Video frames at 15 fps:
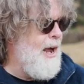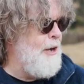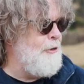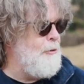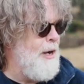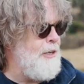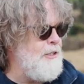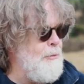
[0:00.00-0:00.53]

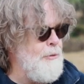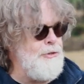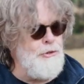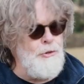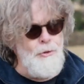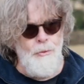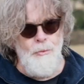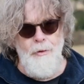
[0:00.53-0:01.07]
to actually
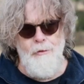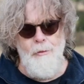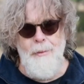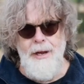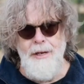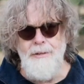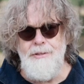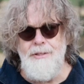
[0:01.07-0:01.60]
restore
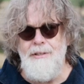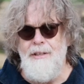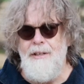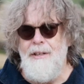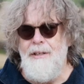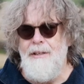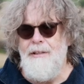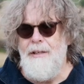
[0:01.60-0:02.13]
riverbanks
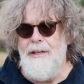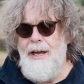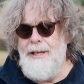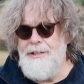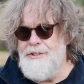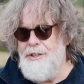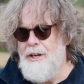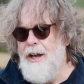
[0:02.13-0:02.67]

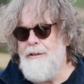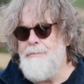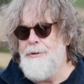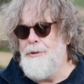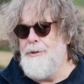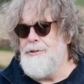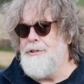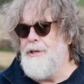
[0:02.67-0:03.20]
at site,
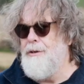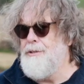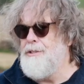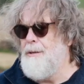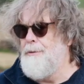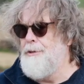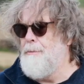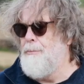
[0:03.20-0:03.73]
but also
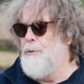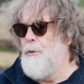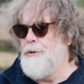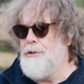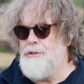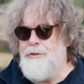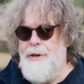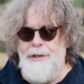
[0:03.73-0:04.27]
some of the
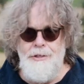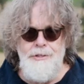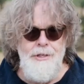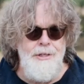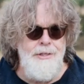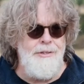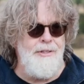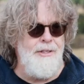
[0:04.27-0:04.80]
broader
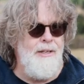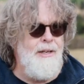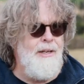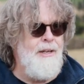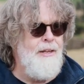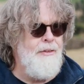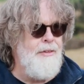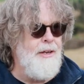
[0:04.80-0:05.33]
strategies
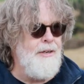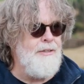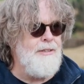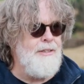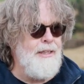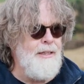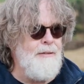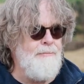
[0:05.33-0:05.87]

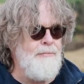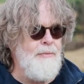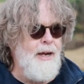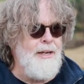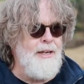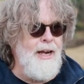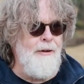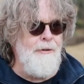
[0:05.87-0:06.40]
that
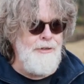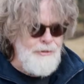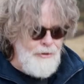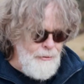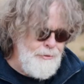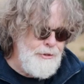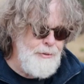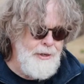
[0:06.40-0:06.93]
I encourage
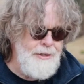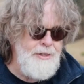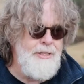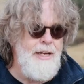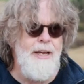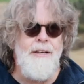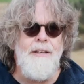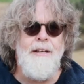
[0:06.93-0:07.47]
groups to
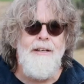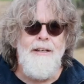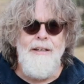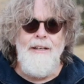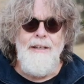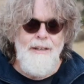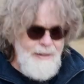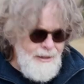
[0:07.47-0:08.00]
undertake.
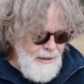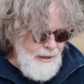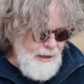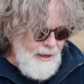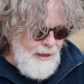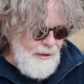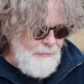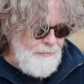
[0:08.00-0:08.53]

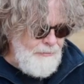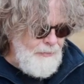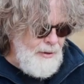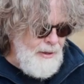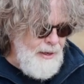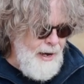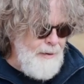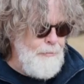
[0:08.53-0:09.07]
And
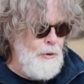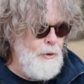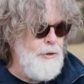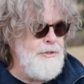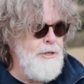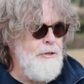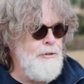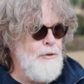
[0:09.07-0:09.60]
we'll
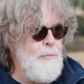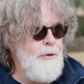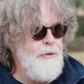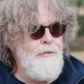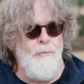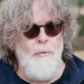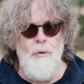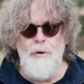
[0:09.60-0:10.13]
also do a bit
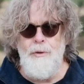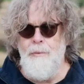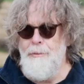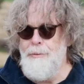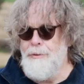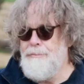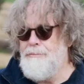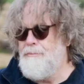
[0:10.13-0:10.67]
of a walk where
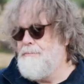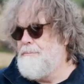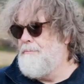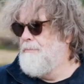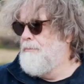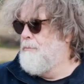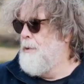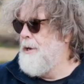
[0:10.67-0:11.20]
we'll
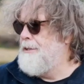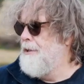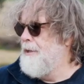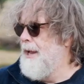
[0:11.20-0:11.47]
read the